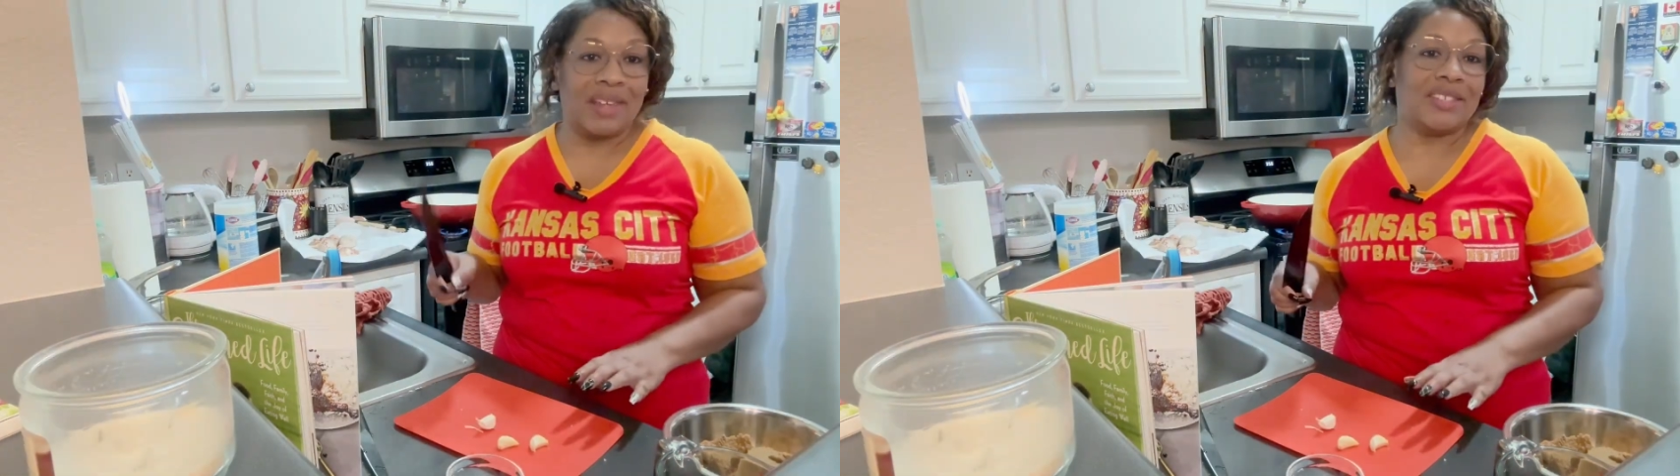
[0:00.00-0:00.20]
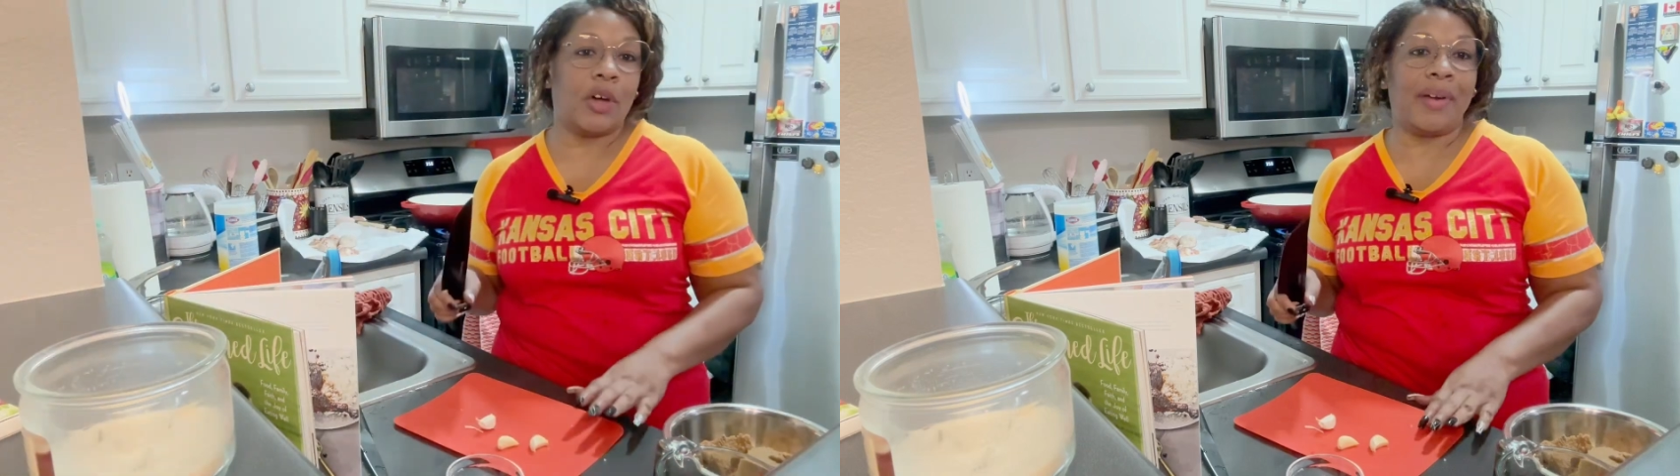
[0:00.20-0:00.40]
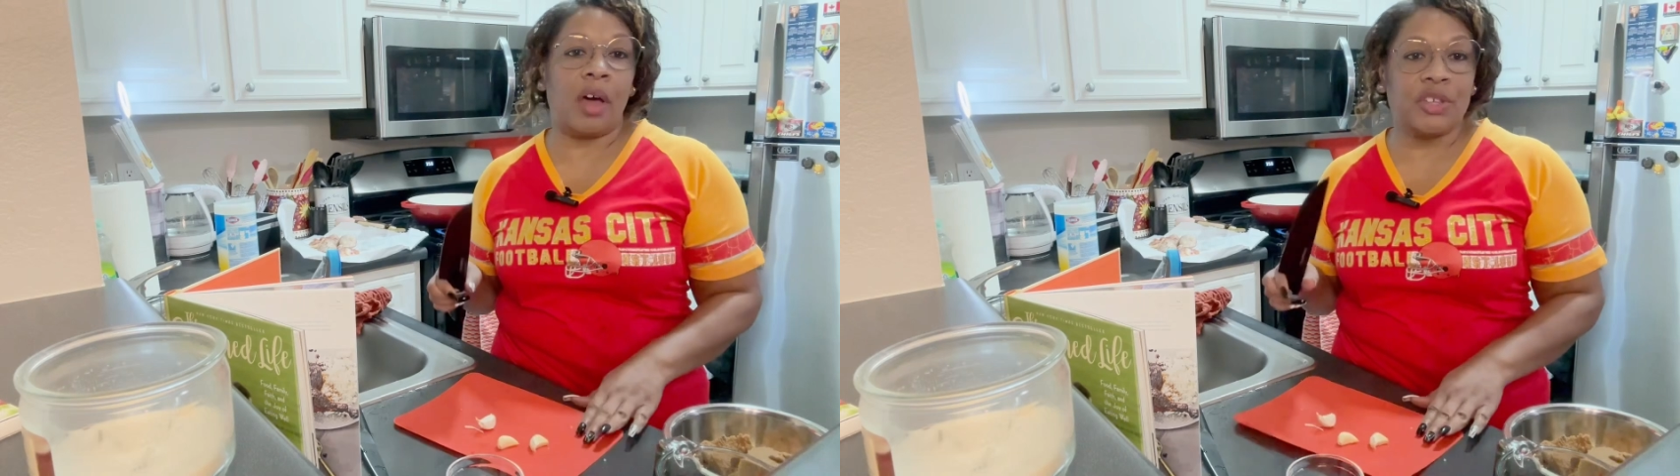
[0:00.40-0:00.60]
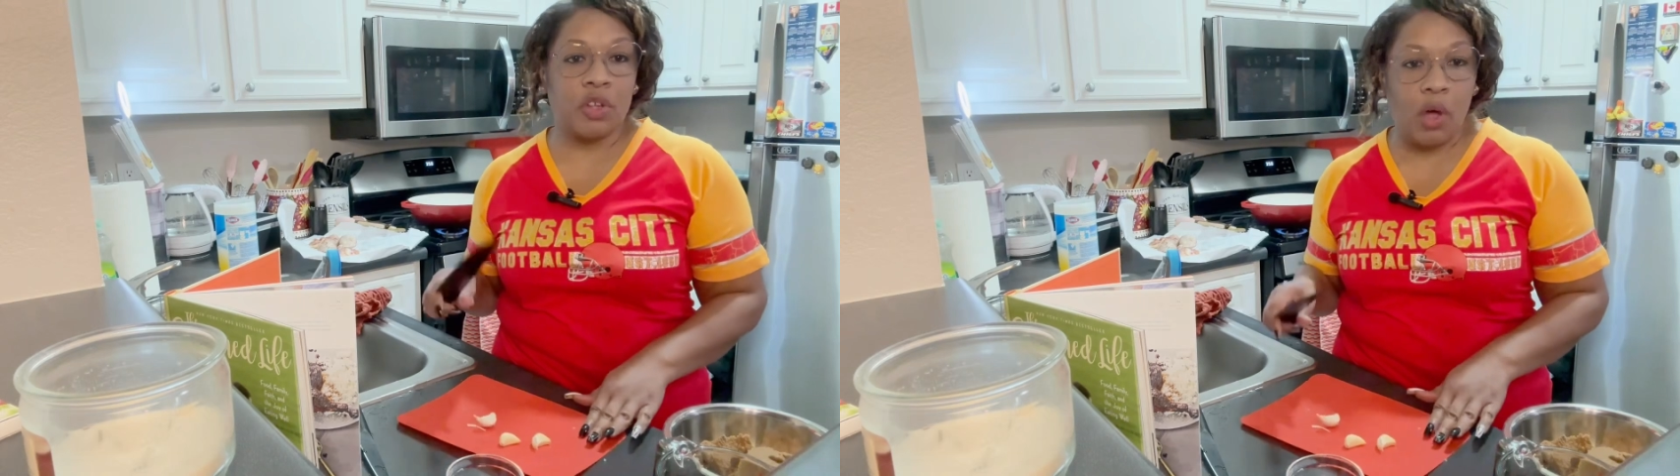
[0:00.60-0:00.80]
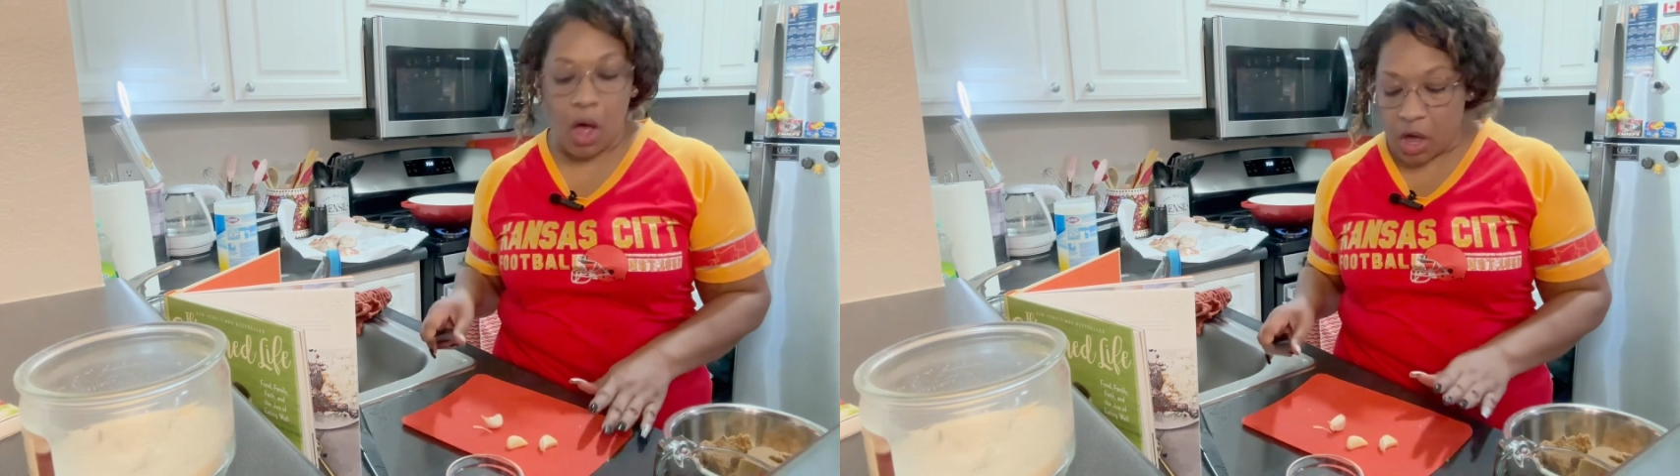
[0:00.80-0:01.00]
So it also
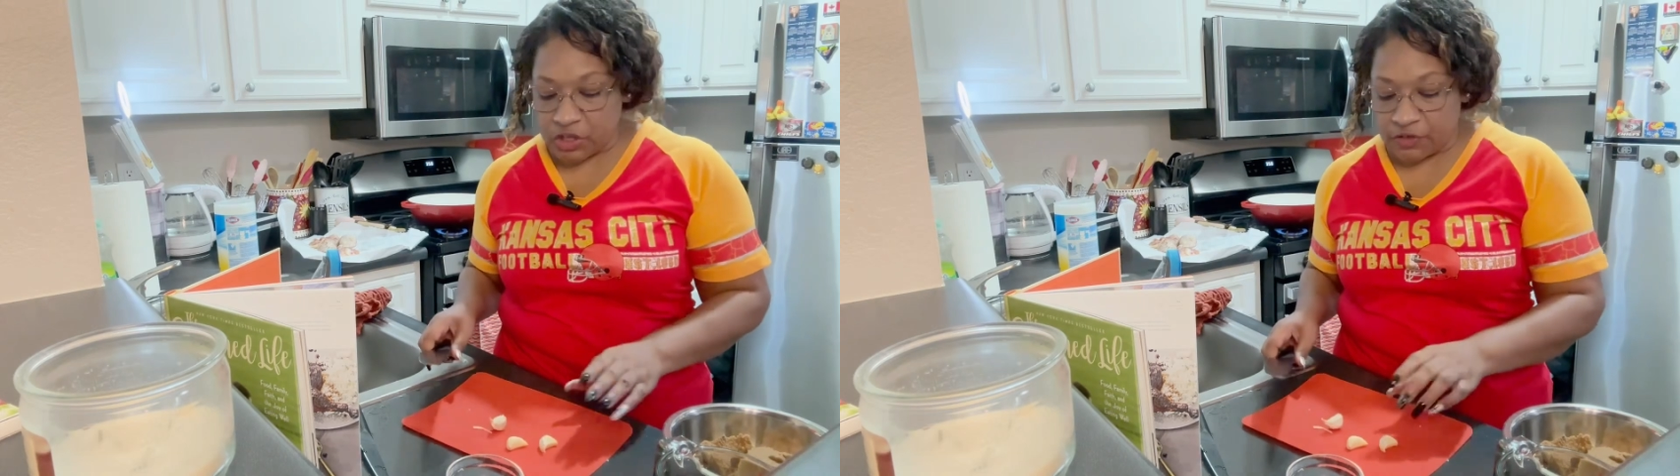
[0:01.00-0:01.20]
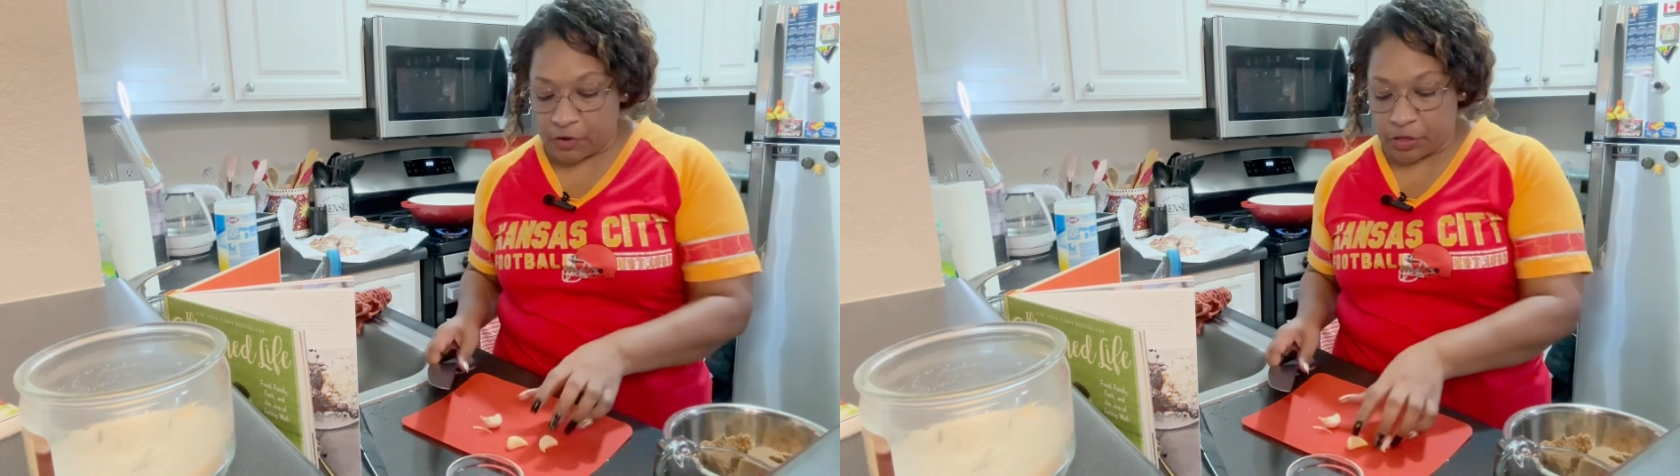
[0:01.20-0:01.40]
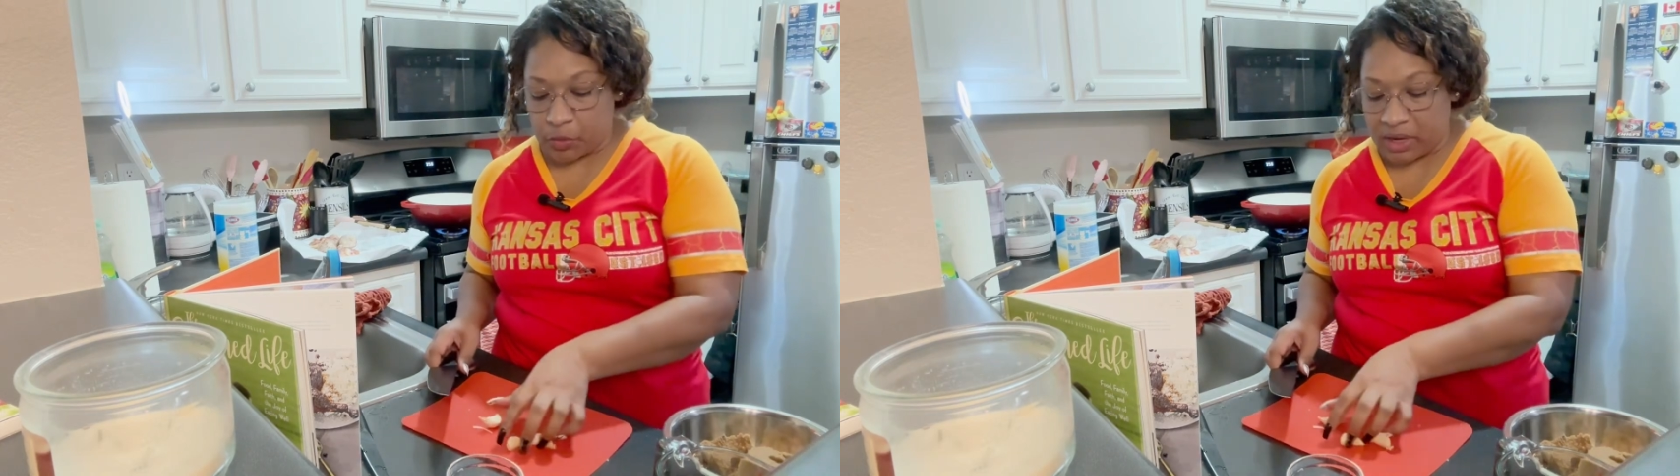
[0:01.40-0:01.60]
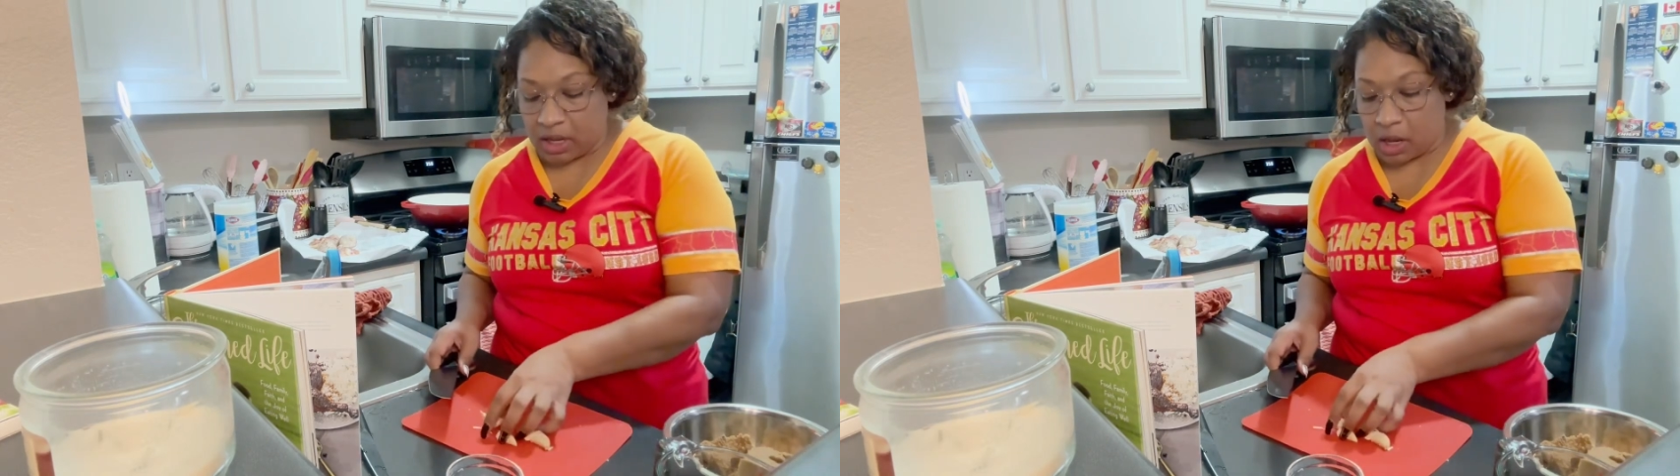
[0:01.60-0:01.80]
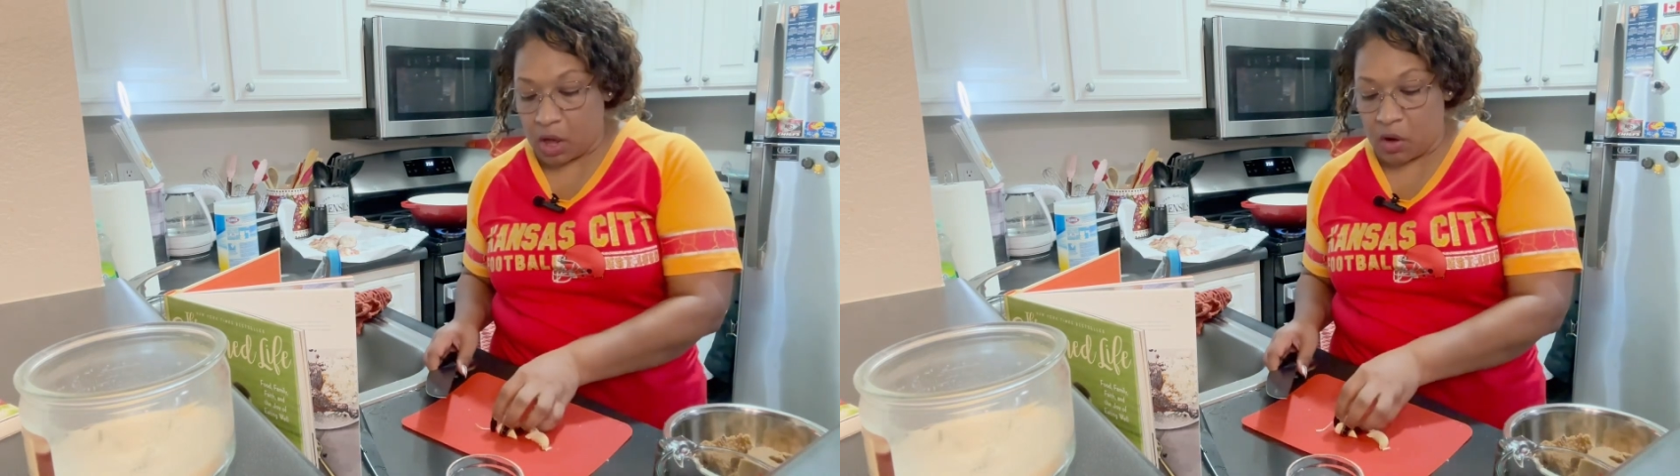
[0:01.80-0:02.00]
calls for 3
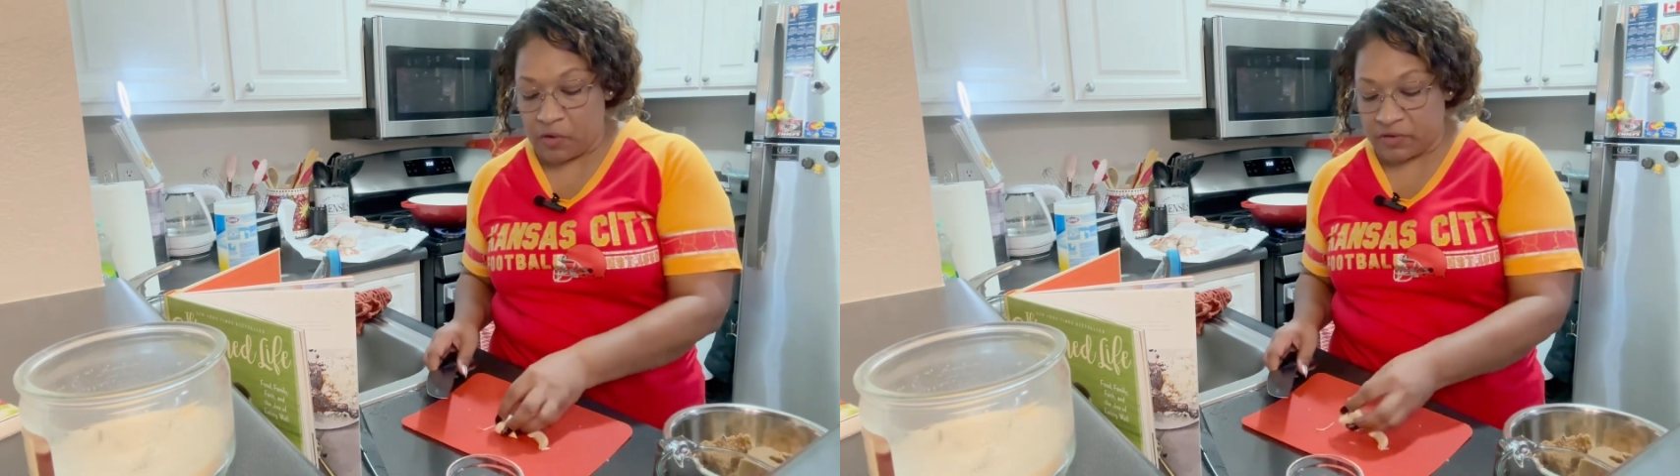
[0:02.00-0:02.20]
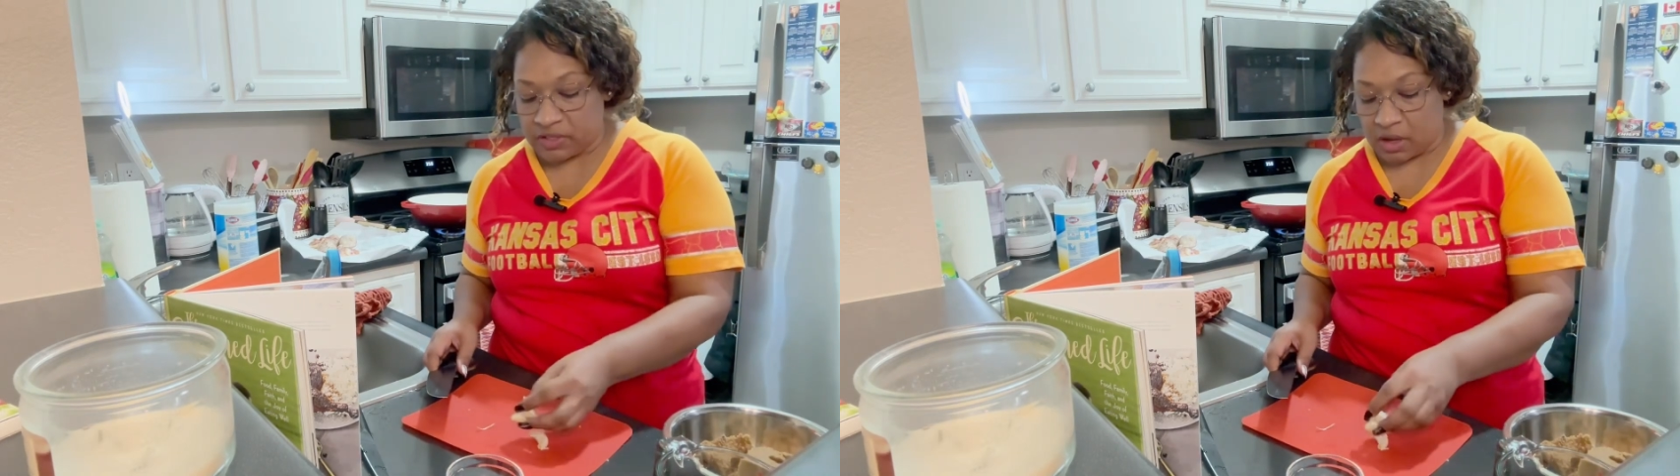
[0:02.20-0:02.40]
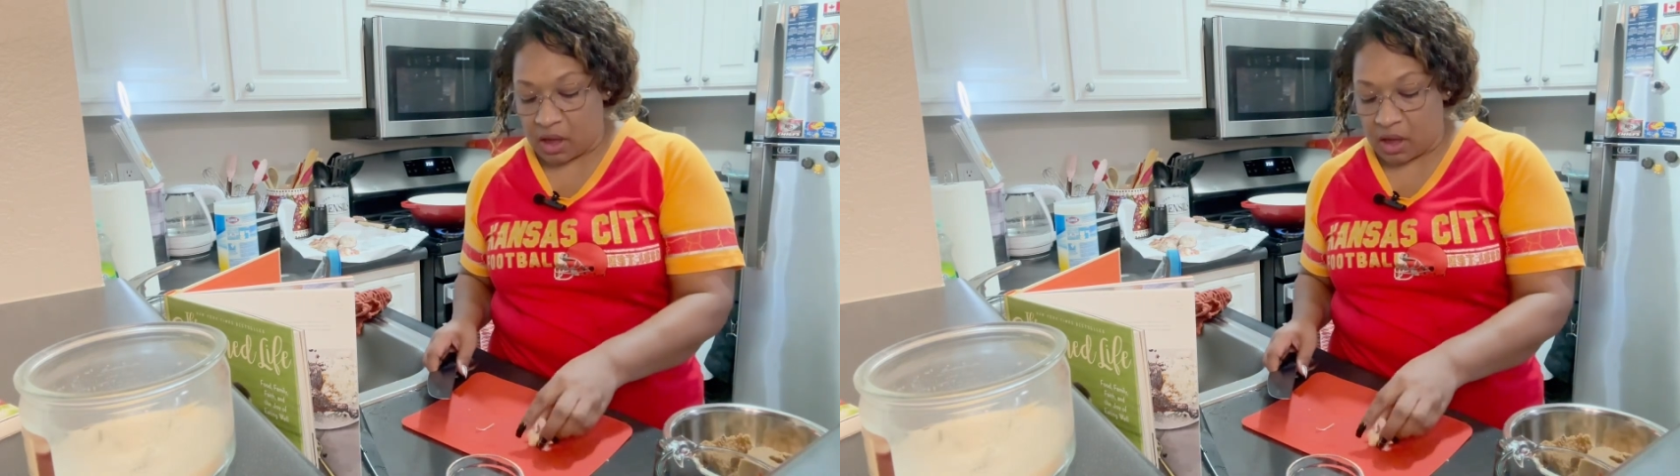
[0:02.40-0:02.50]
cloves